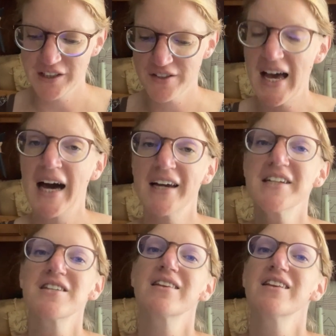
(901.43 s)
Just add it
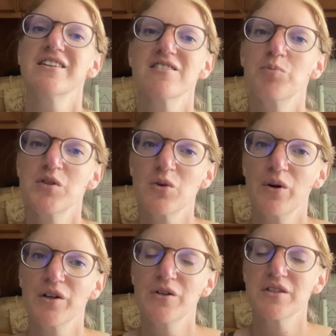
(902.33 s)
to the list of
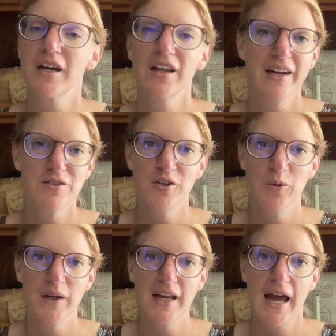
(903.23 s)
Biscornus that I'd like to do
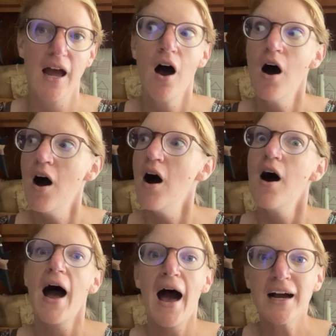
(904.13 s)
one day.
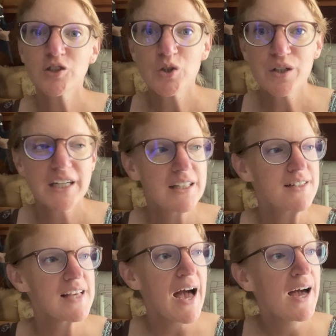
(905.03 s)
Actually,
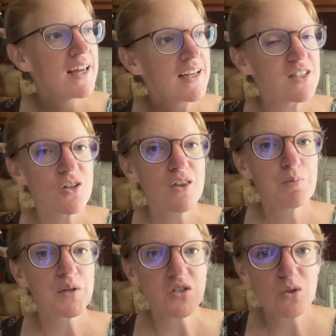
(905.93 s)
let's add it to the
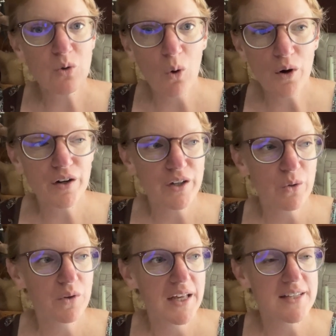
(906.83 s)

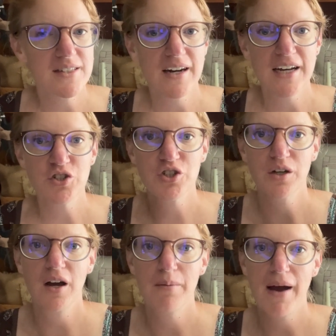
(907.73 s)
Biscornu list that I should
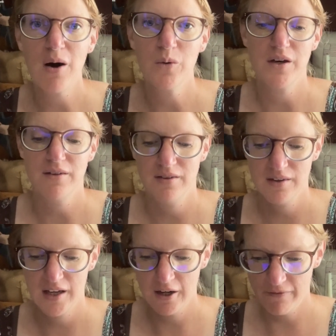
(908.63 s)
come out with
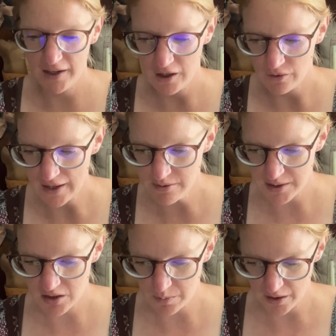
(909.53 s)
in a video. That would be
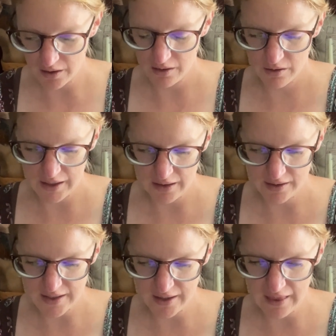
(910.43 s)
smart. Okay,
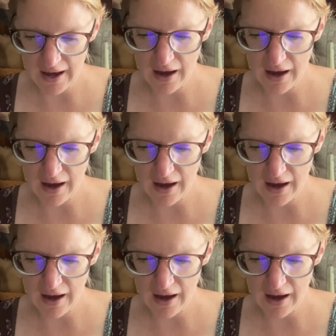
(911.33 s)
let's add that.